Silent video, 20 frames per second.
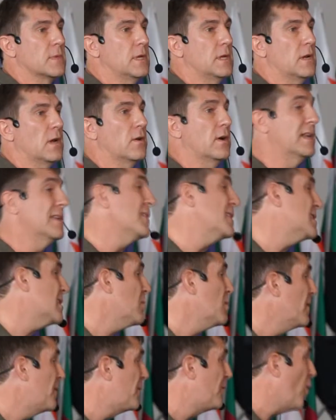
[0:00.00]
You know, if
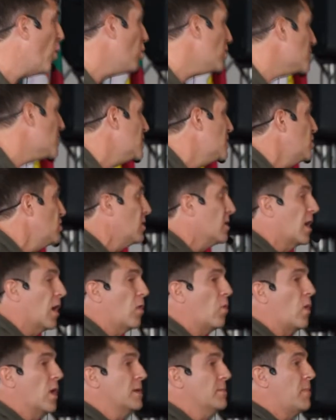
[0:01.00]
someone forces you to go
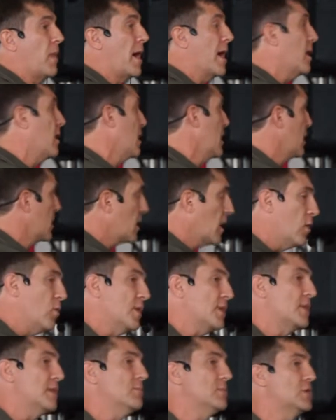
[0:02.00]
one mile, go
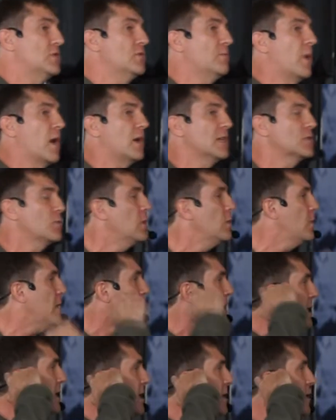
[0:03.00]
with them two miles. When we
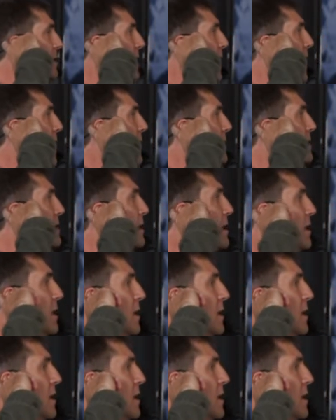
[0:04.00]
hear that,